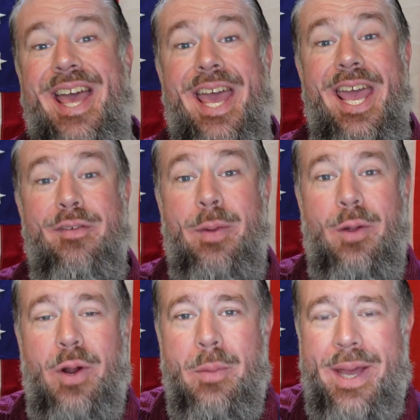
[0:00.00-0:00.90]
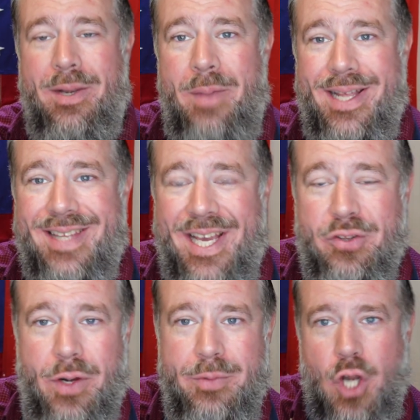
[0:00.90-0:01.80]
Hey everybody, welcome back to Matt's Ice
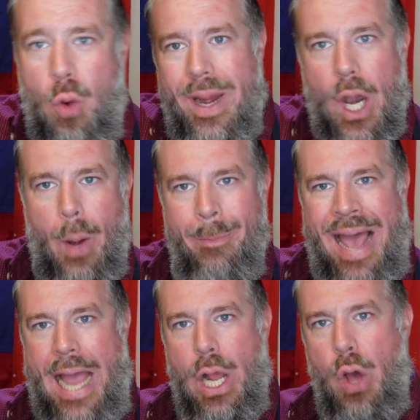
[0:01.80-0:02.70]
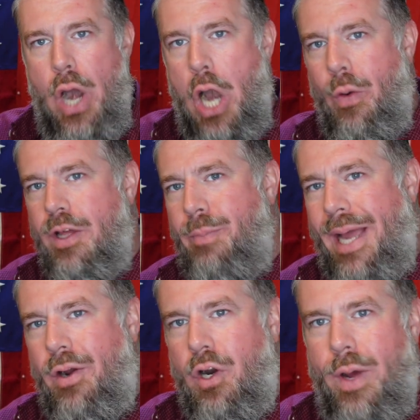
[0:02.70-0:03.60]
Cream Show. And we are back on our
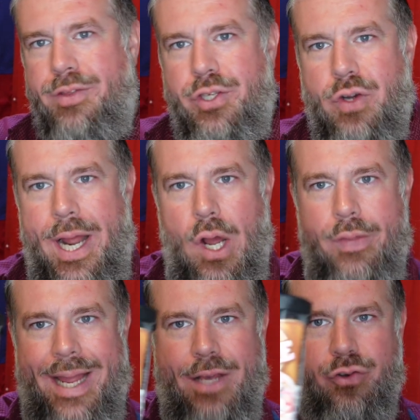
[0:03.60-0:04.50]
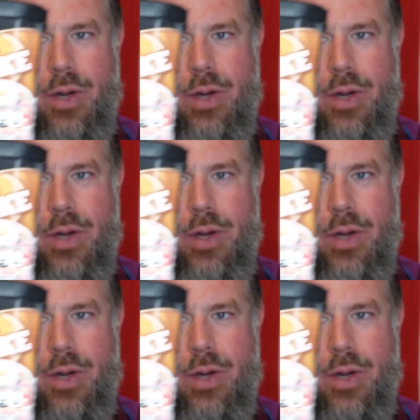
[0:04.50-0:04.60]
quest to try all the ice